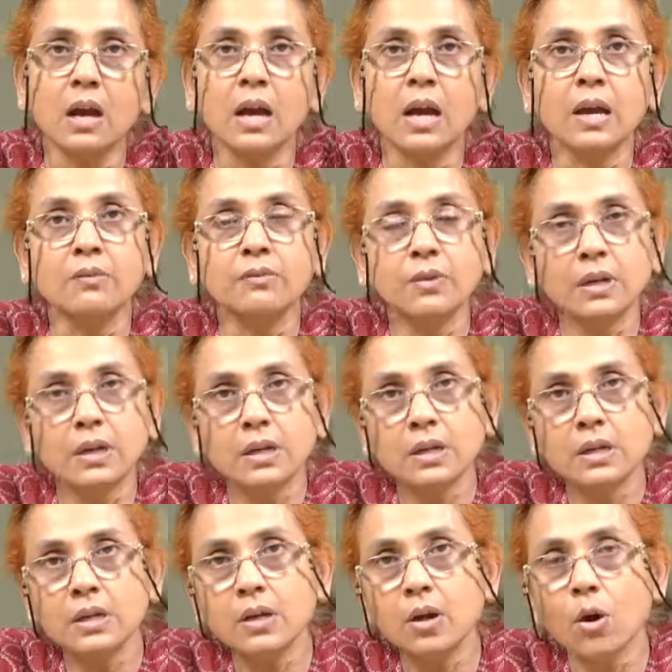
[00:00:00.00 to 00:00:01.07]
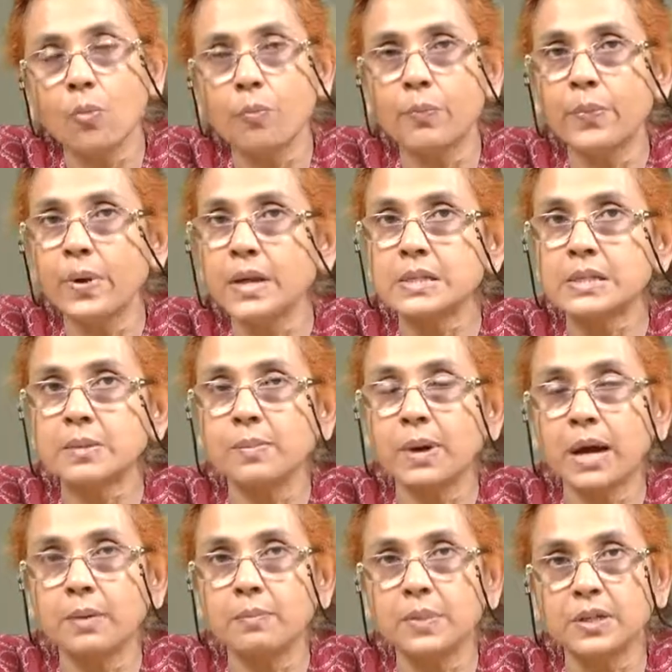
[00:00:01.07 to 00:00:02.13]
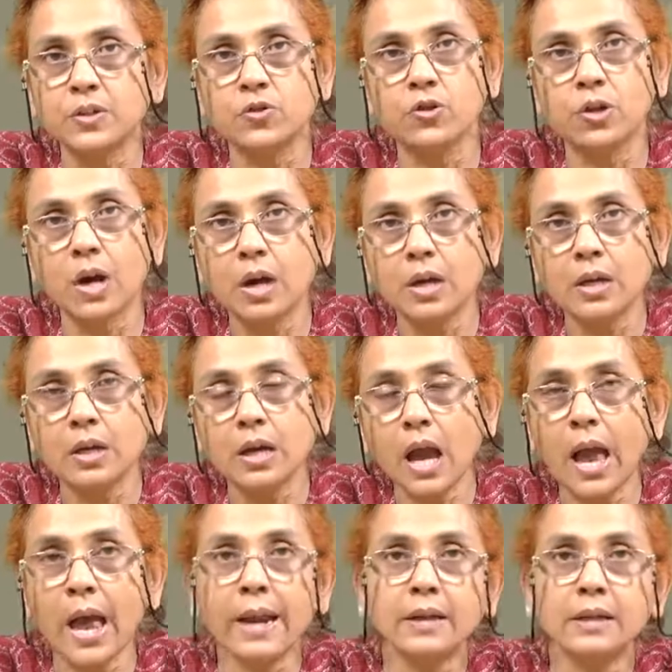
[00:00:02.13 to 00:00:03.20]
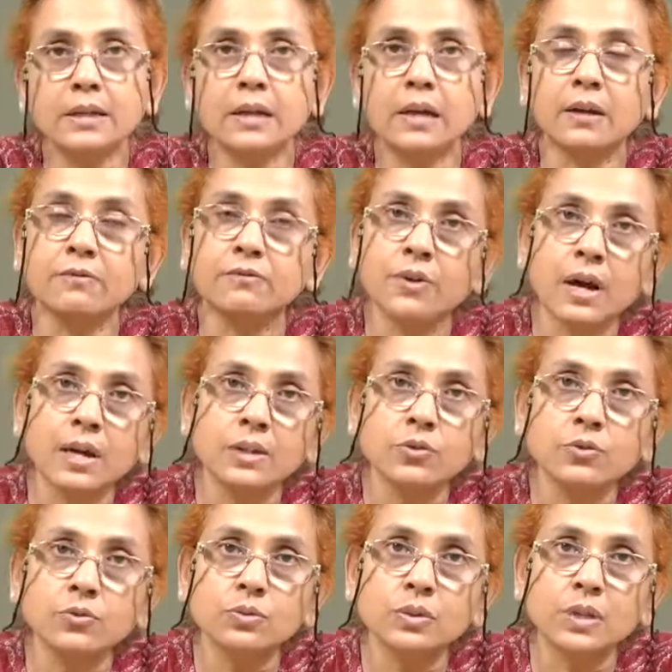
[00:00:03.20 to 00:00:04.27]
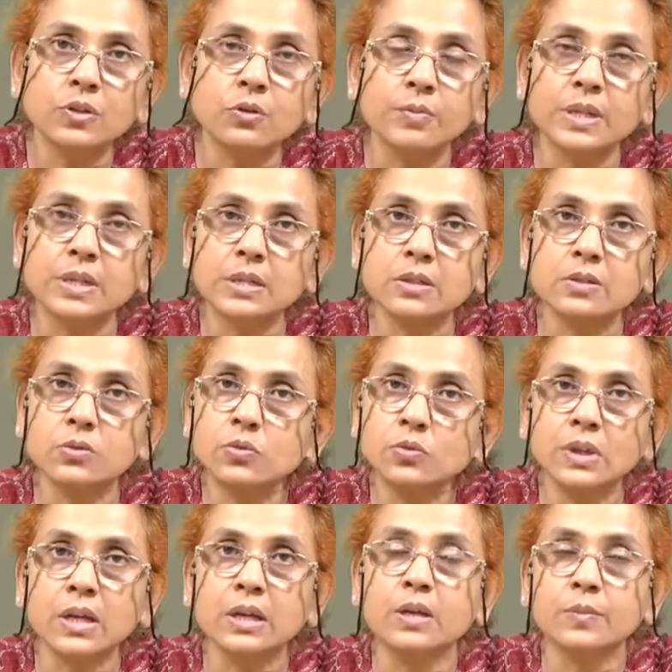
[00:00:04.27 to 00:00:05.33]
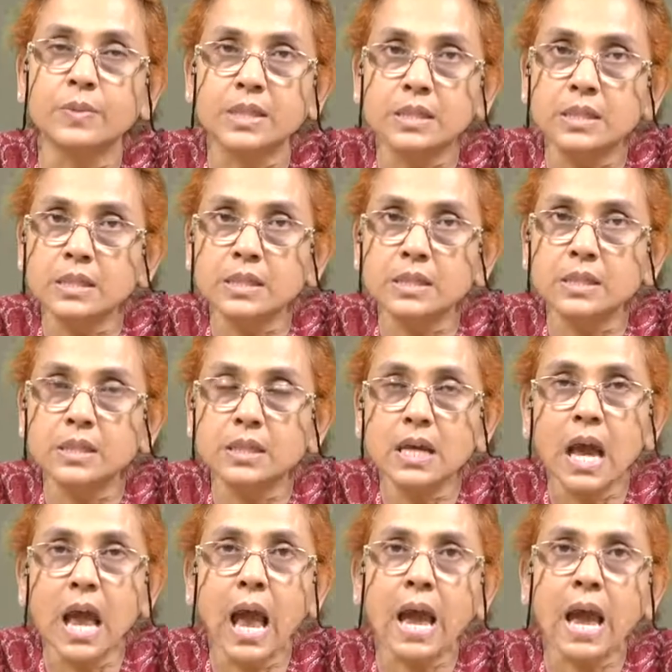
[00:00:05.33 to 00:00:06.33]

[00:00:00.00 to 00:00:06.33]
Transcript: heavily oppressed by patriarchy and are confined to the domestic to their domesticity